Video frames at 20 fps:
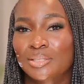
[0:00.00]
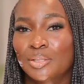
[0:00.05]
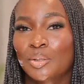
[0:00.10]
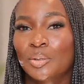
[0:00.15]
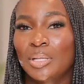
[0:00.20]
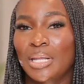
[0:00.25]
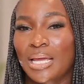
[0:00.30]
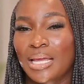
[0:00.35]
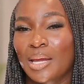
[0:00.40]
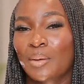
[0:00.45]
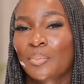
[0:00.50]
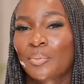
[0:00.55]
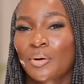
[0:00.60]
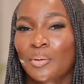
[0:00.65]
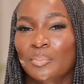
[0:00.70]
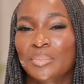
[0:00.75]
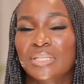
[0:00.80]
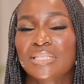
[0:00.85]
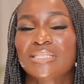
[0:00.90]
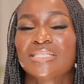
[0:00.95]
so, like I
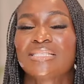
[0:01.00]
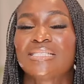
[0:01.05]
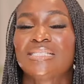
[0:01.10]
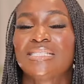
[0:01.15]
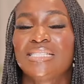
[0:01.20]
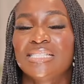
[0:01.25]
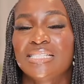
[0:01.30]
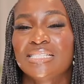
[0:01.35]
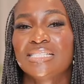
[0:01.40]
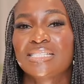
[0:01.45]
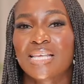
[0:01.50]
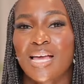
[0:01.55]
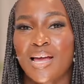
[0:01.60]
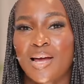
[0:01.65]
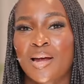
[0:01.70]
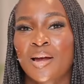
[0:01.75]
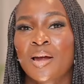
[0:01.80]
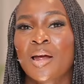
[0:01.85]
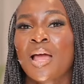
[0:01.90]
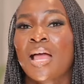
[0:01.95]
promised, these
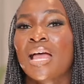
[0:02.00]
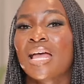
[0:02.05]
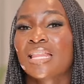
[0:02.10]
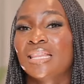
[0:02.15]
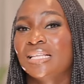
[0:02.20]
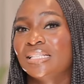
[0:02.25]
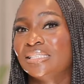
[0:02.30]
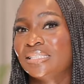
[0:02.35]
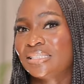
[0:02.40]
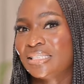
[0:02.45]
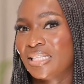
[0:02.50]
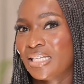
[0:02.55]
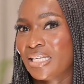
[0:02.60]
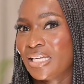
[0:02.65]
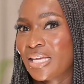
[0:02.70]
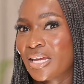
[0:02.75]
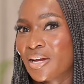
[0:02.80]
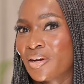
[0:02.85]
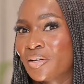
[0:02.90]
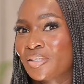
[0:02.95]
are the
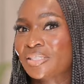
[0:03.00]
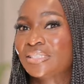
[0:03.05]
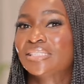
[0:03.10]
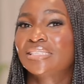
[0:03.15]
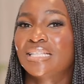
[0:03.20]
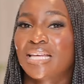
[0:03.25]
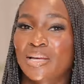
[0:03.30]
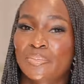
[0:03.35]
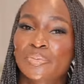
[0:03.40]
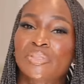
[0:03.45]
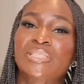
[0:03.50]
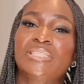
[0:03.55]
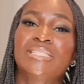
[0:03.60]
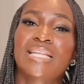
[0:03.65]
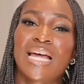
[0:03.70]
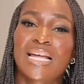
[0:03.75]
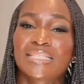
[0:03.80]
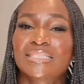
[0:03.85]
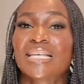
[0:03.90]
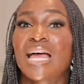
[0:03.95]
skincare steps
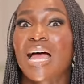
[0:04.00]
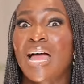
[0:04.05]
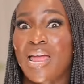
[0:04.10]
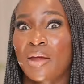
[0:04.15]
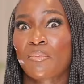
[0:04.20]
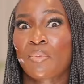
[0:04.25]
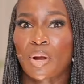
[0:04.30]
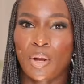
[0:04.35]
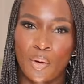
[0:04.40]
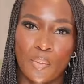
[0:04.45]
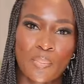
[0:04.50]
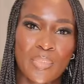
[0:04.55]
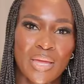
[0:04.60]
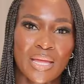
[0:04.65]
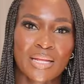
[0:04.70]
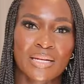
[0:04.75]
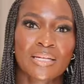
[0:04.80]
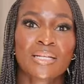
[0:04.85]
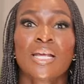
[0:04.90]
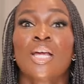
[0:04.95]
that I
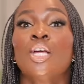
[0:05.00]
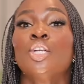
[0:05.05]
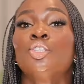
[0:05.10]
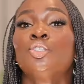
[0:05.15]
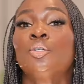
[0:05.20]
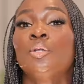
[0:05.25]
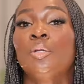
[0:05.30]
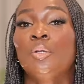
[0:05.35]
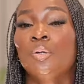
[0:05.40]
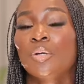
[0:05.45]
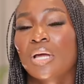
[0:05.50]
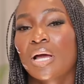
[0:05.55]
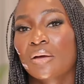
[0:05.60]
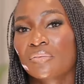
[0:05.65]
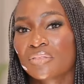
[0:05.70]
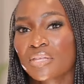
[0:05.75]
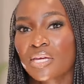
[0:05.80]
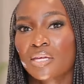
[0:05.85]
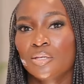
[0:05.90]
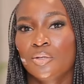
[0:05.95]
recommend to look
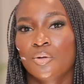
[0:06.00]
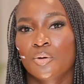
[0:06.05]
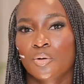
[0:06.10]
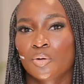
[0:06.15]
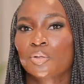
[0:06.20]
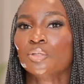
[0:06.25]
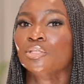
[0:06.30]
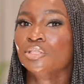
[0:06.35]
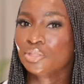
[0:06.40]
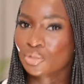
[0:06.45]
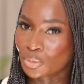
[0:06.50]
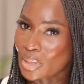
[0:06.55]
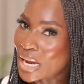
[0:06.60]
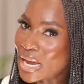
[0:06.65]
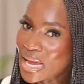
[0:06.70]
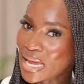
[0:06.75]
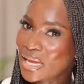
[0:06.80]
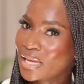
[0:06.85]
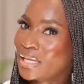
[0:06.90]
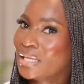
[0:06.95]
after your
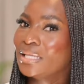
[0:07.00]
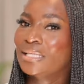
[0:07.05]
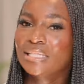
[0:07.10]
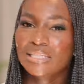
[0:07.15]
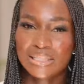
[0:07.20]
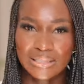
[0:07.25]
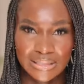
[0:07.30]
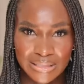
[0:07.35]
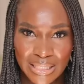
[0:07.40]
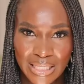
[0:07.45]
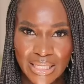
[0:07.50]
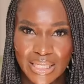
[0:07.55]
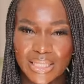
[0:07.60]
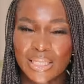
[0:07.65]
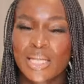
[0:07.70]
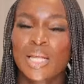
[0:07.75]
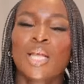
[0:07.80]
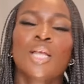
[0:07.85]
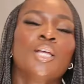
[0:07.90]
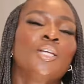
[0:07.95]
dry
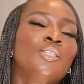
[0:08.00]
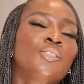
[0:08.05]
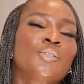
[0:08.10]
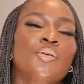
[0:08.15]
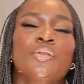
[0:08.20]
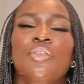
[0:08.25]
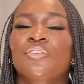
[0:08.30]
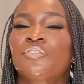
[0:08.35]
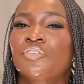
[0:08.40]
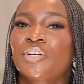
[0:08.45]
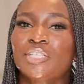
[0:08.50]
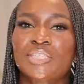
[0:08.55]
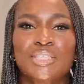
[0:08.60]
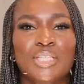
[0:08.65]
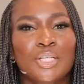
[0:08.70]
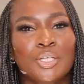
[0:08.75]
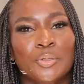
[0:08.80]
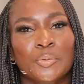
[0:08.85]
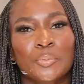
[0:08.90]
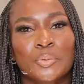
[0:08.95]
skin. So the first
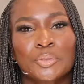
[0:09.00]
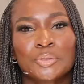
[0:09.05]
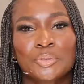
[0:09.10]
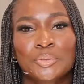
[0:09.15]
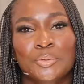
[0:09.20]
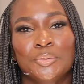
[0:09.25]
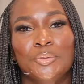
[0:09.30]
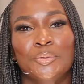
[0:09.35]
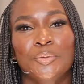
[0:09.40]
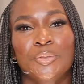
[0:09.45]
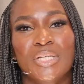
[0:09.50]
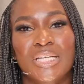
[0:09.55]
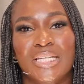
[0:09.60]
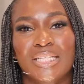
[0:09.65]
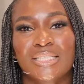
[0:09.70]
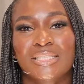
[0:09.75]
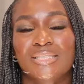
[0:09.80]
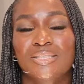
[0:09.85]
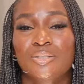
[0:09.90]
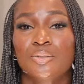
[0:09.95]
thing you want to do
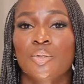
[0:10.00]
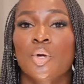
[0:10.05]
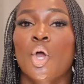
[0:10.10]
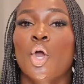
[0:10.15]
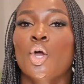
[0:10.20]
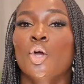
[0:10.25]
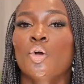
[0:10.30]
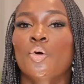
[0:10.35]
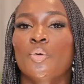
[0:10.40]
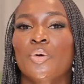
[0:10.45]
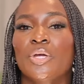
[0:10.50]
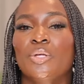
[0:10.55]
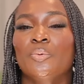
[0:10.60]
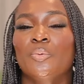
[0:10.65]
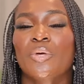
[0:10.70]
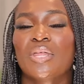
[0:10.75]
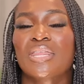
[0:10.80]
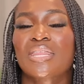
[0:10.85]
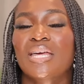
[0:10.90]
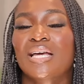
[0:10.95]
is to go in
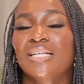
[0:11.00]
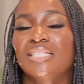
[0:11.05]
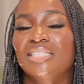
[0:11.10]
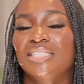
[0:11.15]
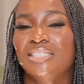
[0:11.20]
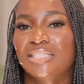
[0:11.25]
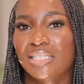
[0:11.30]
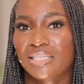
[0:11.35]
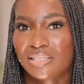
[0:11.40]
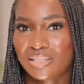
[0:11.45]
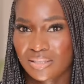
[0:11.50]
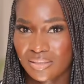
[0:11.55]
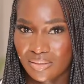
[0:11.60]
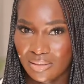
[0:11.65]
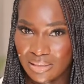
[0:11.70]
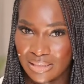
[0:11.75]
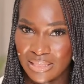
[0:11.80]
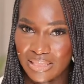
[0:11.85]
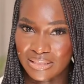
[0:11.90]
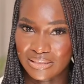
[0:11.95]
with a gentle
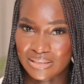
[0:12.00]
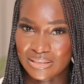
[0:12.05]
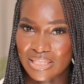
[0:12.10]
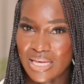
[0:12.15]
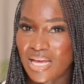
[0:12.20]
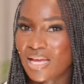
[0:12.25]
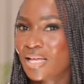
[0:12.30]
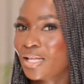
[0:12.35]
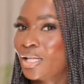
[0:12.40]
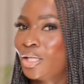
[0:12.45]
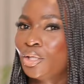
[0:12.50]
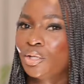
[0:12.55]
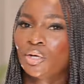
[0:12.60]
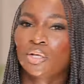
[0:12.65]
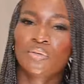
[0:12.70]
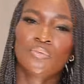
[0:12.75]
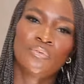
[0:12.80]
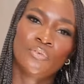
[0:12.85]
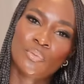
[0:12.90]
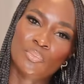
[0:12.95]
cleanser,
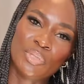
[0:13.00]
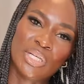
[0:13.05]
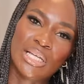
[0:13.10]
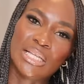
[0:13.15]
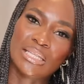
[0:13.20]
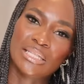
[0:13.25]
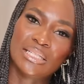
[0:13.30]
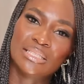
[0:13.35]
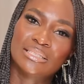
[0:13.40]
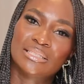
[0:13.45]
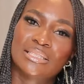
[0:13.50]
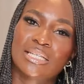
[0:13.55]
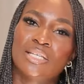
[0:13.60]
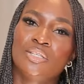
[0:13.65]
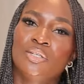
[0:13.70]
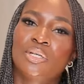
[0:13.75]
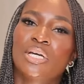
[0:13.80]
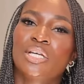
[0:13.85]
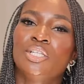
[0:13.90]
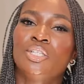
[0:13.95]
non-foaming cleanser.
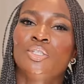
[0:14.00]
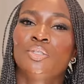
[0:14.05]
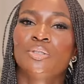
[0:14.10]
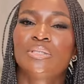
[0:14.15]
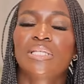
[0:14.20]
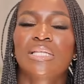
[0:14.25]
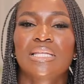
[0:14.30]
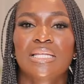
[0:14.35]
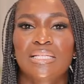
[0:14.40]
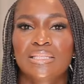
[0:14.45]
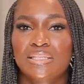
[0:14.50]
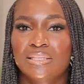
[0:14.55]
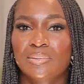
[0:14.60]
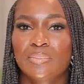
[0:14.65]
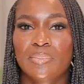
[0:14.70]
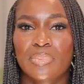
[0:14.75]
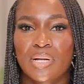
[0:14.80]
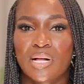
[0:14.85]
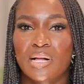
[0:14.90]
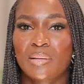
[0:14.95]
You can use
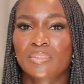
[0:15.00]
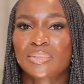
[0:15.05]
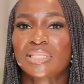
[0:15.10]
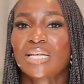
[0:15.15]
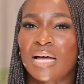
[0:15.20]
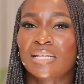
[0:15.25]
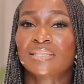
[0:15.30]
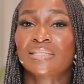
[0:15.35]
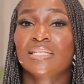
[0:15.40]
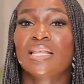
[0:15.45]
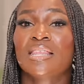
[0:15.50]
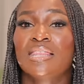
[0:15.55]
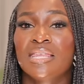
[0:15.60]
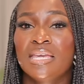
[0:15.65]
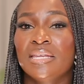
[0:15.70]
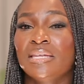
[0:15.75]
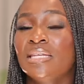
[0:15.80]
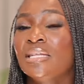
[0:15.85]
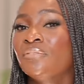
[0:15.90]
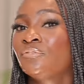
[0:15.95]
cleansing balms as
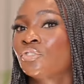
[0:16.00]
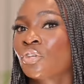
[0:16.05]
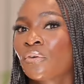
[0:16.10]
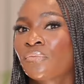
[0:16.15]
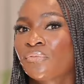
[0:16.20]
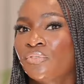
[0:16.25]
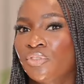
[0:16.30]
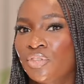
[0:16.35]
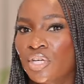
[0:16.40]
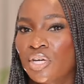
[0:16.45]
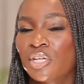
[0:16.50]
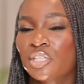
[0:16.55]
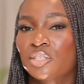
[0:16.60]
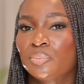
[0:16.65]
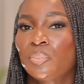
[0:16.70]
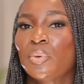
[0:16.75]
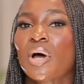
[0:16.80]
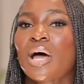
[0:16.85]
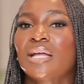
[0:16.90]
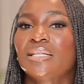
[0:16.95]
they lift off dirt,
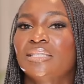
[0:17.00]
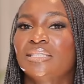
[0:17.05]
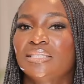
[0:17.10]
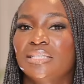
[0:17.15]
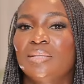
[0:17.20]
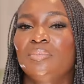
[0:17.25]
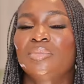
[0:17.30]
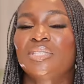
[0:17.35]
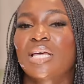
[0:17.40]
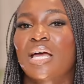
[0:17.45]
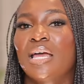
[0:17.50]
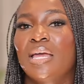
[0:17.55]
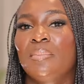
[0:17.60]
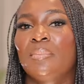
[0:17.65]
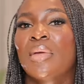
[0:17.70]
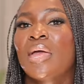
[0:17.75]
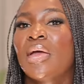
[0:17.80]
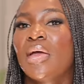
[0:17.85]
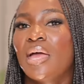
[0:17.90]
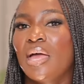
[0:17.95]
but at the same
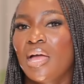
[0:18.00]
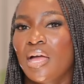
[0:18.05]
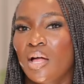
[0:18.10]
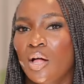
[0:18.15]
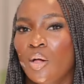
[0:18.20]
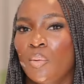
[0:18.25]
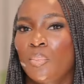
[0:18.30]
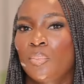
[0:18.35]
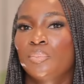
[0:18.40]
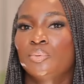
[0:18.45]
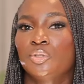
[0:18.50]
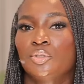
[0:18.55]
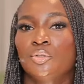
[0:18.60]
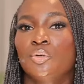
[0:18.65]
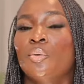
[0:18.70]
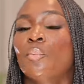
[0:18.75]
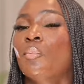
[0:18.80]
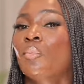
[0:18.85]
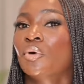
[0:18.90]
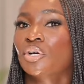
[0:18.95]
time help
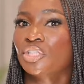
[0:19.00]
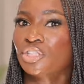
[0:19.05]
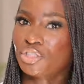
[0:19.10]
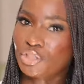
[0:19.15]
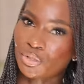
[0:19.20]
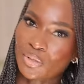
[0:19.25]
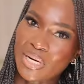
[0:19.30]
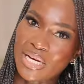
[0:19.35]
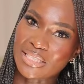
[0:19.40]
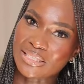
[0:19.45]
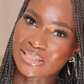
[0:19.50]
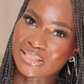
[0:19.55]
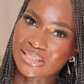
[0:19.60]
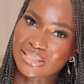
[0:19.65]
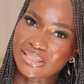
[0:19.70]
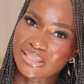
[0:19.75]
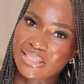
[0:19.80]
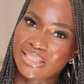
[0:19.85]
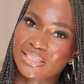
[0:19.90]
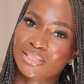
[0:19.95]
to moisturize
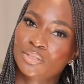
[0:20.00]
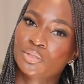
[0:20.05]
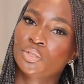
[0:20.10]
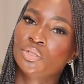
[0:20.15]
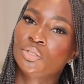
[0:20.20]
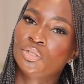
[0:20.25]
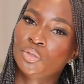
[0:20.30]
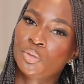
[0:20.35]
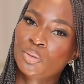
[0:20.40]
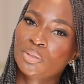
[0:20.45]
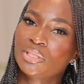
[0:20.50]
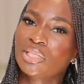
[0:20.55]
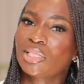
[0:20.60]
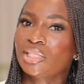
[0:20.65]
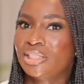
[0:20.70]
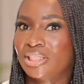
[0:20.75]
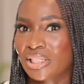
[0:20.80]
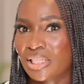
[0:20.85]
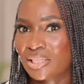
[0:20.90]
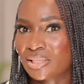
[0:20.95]
the skin. So use a
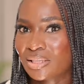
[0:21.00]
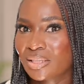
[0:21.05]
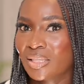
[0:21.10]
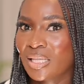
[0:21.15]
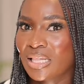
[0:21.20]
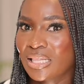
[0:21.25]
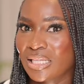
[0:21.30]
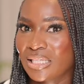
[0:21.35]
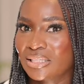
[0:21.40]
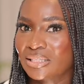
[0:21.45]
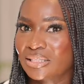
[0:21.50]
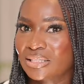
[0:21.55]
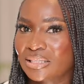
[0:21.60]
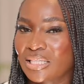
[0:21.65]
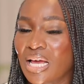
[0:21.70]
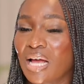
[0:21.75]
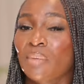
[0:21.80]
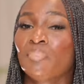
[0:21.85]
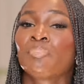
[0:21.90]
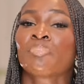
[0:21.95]
gentle
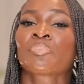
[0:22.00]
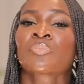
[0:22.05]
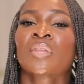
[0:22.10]
cleanser.